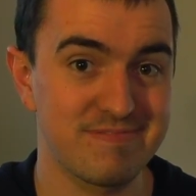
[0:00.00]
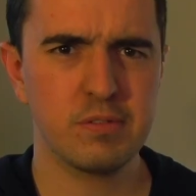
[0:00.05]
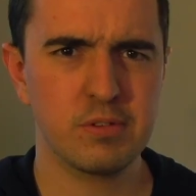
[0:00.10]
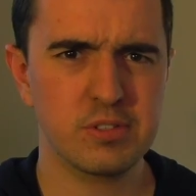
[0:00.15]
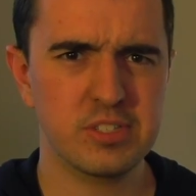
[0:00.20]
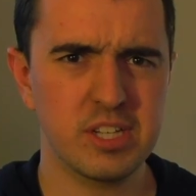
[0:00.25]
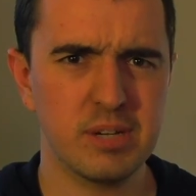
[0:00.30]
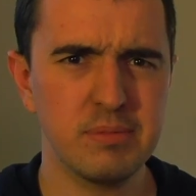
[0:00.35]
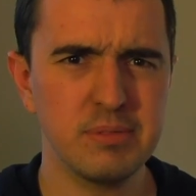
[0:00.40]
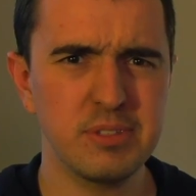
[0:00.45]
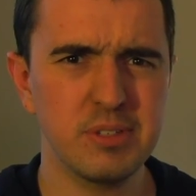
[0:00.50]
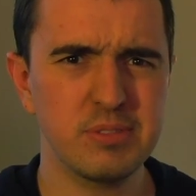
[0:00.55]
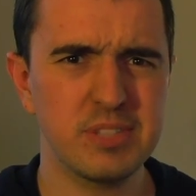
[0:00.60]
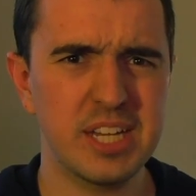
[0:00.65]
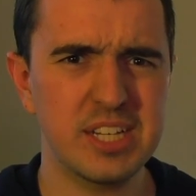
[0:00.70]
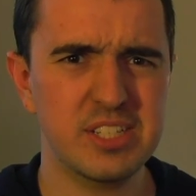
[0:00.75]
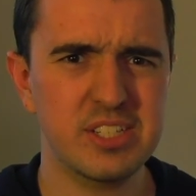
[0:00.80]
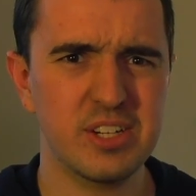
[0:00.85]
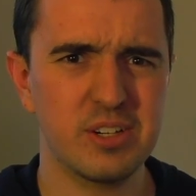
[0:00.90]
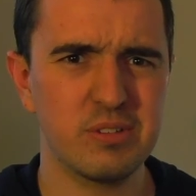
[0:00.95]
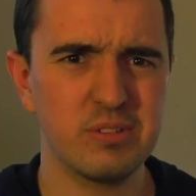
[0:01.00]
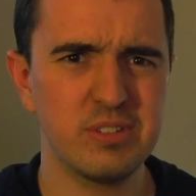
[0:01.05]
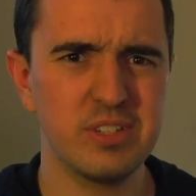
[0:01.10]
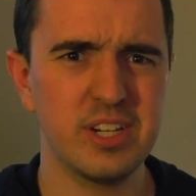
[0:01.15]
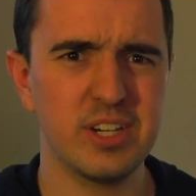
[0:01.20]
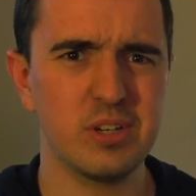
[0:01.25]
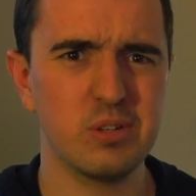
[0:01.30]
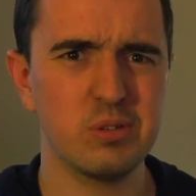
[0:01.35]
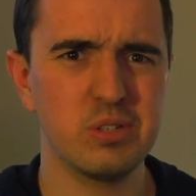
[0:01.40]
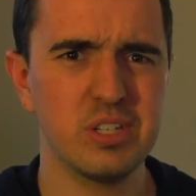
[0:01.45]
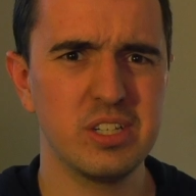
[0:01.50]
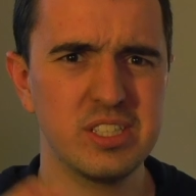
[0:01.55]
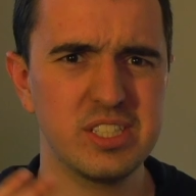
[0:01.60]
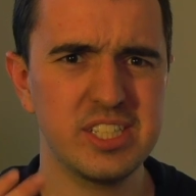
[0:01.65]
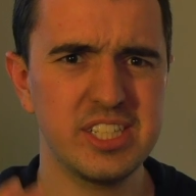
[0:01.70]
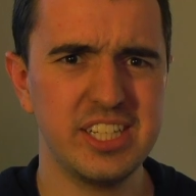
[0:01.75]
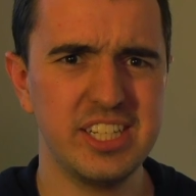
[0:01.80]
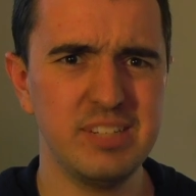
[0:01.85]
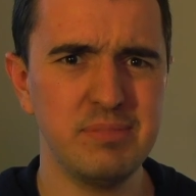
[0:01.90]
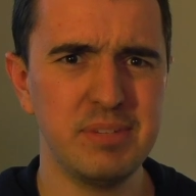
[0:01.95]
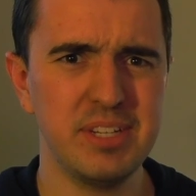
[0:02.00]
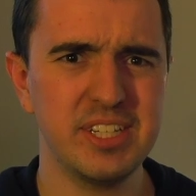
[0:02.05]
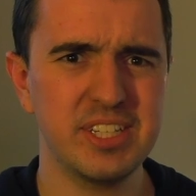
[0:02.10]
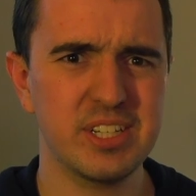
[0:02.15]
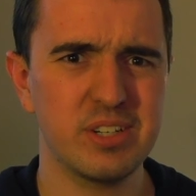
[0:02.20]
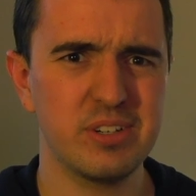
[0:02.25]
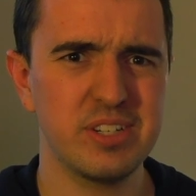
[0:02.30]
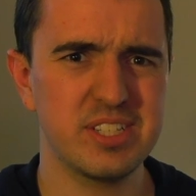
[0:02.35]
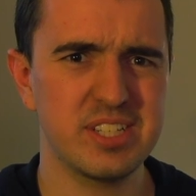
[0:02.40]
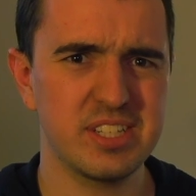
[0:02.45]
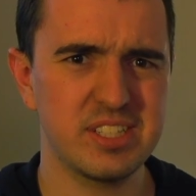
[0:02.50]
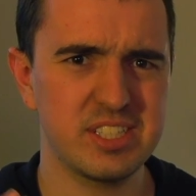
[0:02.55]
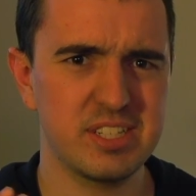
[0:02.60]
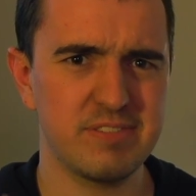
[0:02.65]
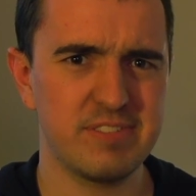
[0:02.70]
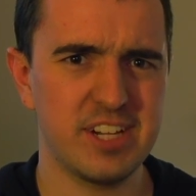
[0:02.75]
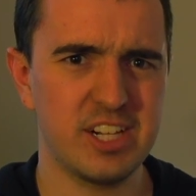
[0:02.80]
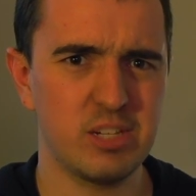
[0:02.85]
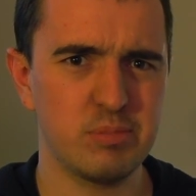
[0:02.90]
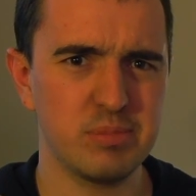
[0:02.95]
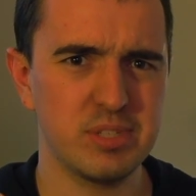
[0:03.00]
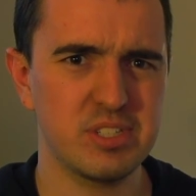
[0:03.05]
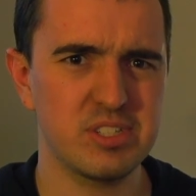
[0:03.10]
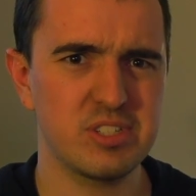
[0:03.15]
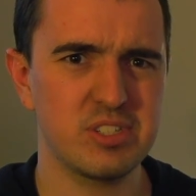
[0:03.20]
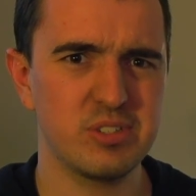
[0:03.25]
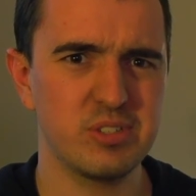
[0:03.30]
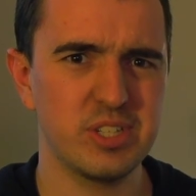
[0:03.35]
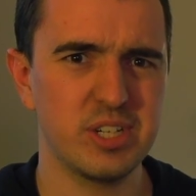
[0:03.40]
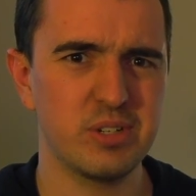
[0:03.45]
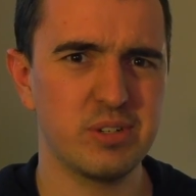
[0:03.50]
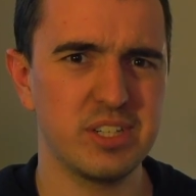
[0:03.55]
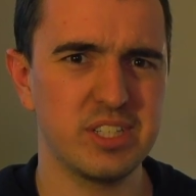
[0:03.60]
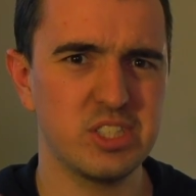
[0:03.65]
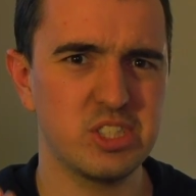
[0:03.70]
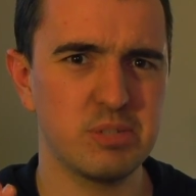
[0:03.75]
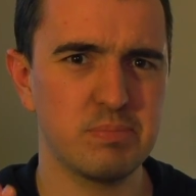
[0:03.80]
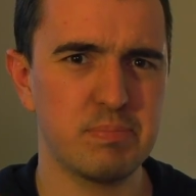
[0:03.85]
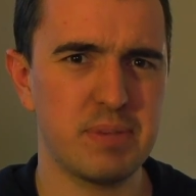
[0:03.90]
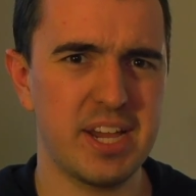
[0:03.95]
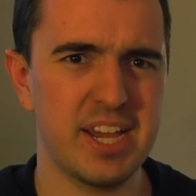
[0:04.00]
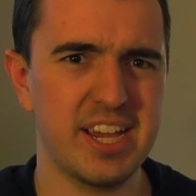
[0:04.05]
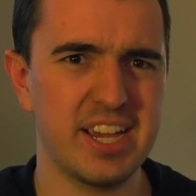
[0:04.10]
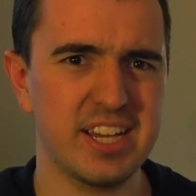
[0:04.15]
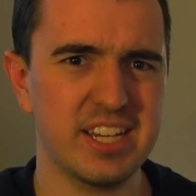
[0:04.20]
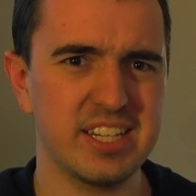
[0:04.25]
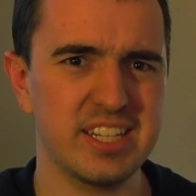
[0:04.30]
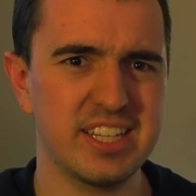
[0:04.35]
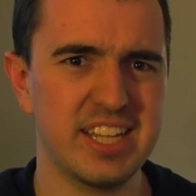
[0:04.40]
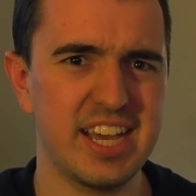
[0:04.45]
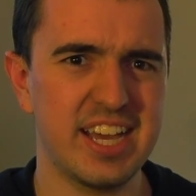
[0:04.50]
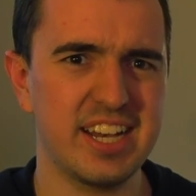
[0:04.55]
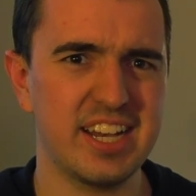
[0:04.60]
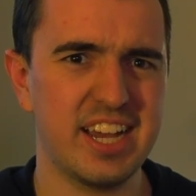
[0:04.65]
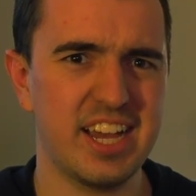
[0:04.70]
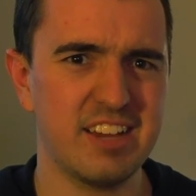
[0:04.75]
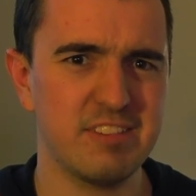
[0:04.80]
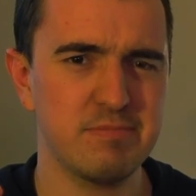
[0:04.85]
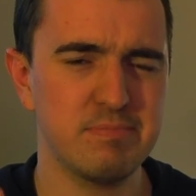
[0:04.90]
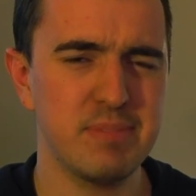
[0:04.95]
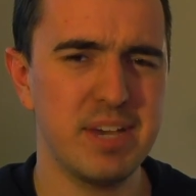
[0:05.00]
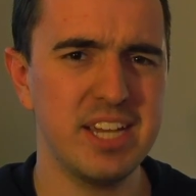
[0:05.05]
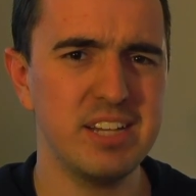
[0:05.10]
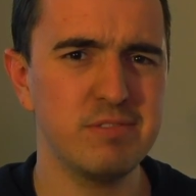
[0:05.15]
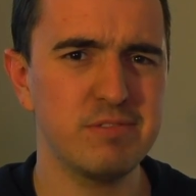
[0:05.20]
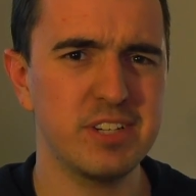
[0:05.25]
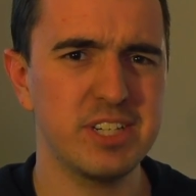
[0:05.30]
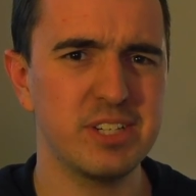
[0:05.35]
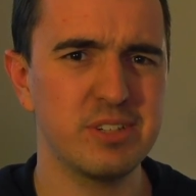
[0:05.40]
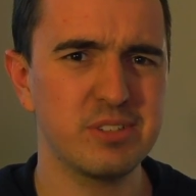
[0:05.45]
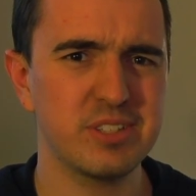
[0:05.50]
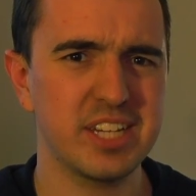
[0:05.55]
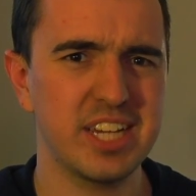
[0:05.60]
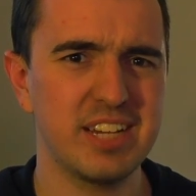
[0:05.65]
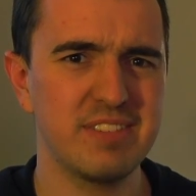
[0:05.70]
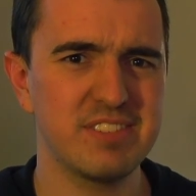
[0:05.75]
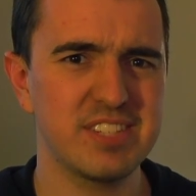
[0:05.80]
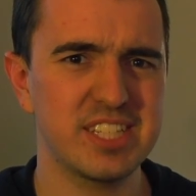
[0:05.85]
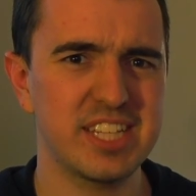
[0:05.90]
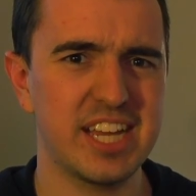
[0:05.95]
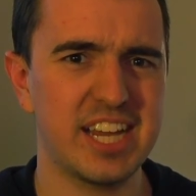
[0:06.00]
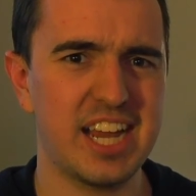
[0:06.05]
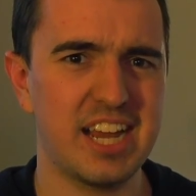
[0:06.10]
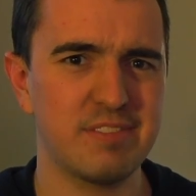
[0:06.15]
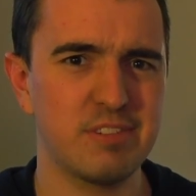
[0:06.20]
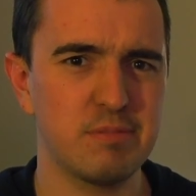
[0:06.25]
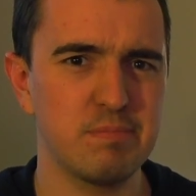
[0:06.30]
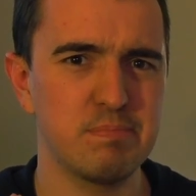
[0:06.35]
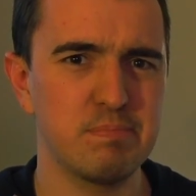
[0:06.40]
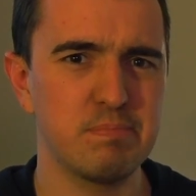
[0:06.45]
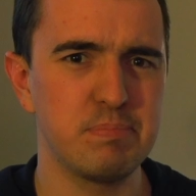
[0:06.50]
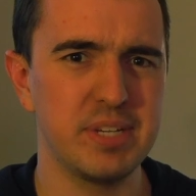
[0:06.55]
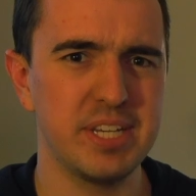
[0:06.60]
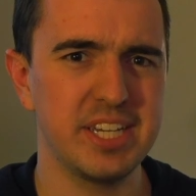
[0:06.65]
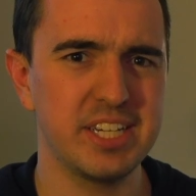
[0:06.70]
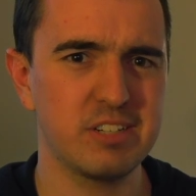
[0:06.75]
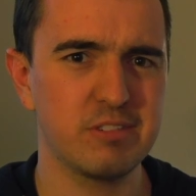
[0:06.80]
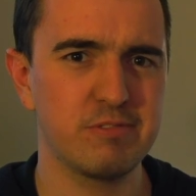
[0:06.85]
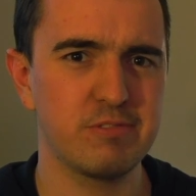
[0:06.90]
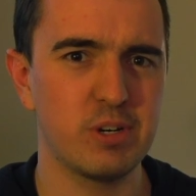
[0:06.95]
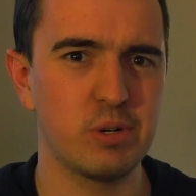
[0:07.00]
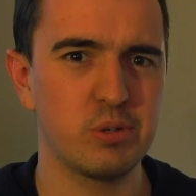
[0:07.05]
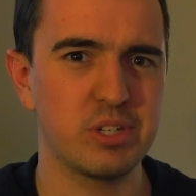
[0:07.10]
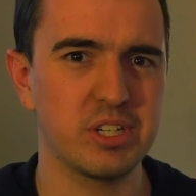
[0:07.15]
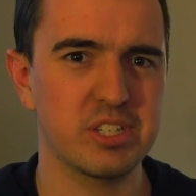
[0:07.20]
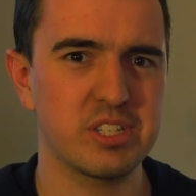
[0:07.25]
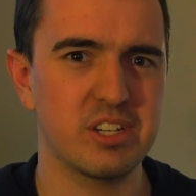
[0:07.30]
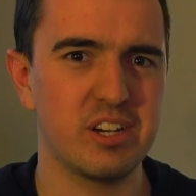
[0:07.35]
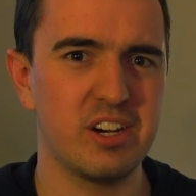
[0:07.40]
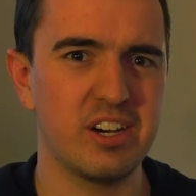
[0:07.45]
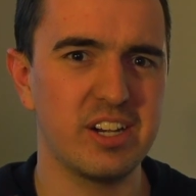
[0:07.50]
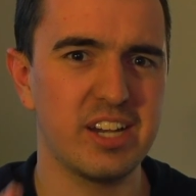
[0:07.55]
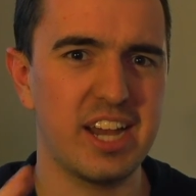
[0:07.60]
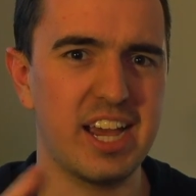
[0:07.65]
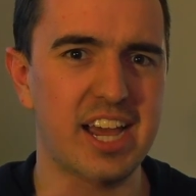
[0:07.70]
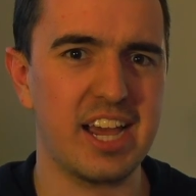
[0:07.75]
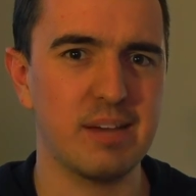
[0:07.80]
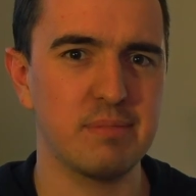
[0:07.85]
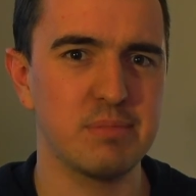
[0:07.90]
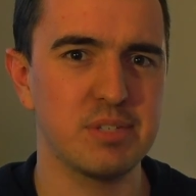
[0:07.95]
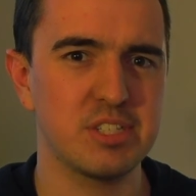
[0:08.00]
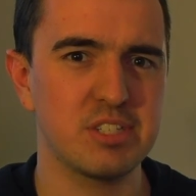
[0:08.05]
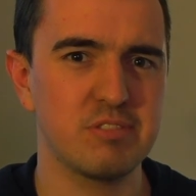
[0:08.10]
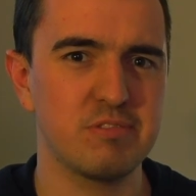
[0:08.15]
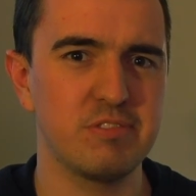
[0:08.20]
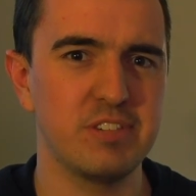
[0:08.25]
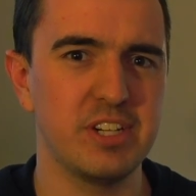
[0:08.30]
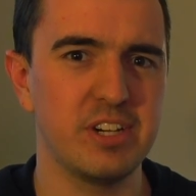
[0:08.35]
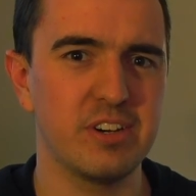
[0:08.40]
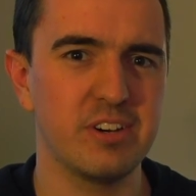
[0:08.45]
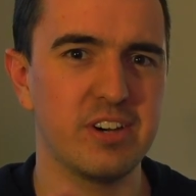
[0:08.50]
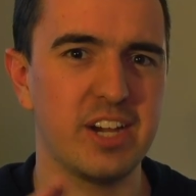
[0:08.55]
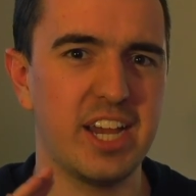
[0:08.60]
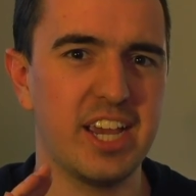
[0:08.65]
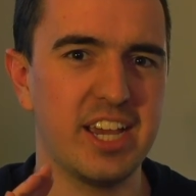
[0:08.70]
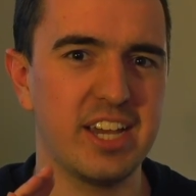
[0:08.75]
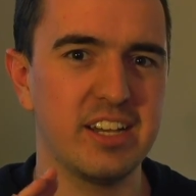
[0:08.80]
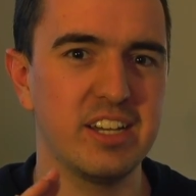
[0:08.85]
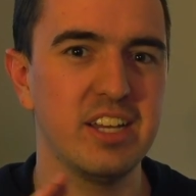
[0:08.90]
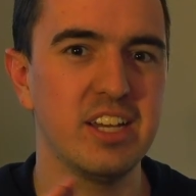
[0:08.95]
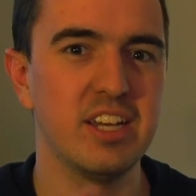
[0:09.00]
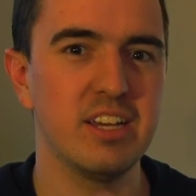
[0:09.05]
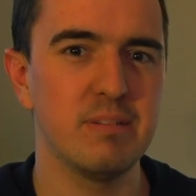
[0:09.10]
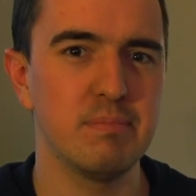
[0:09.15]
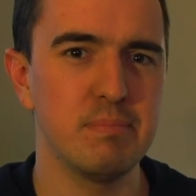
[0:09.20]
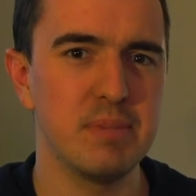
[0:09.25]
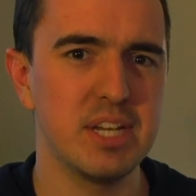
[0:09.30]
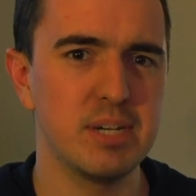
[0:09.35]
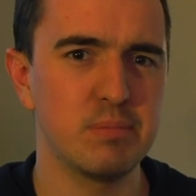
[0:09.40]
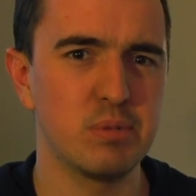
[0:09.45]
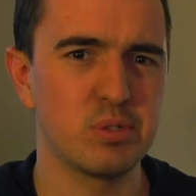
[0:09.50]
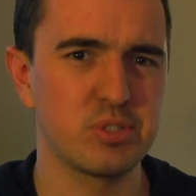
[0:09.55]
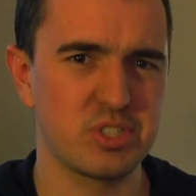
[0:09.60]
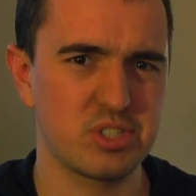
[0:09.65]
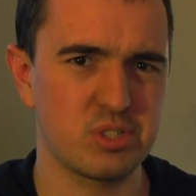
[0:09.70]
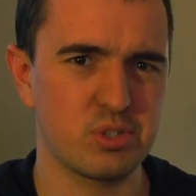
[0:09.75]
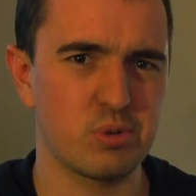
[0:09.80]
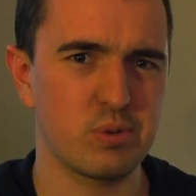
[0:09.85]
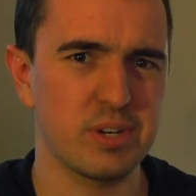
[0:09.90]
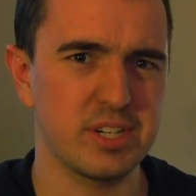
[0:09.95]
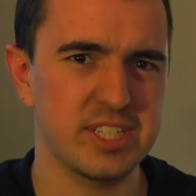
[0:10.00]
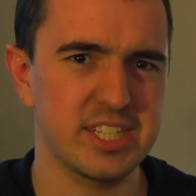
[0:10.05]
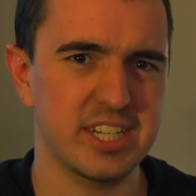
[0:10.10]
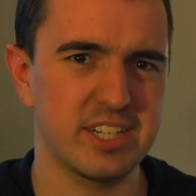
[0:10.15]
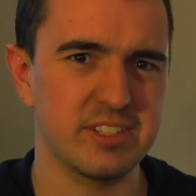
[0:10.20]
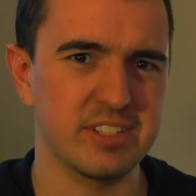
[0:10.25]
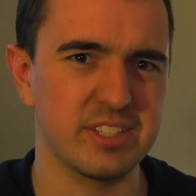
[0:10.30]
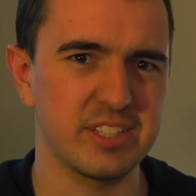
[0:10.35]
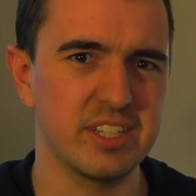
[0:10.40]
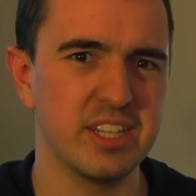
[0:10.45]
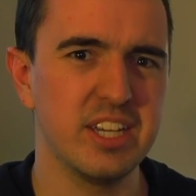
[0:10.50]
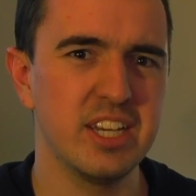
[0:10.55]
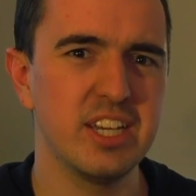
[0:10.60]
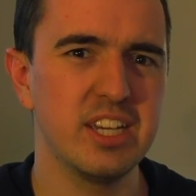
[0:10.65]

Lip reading: For some of you that don't know, Team Ico is a development studio in Japan that have made video games that have a big focus on atmosphere and minimal storytelling,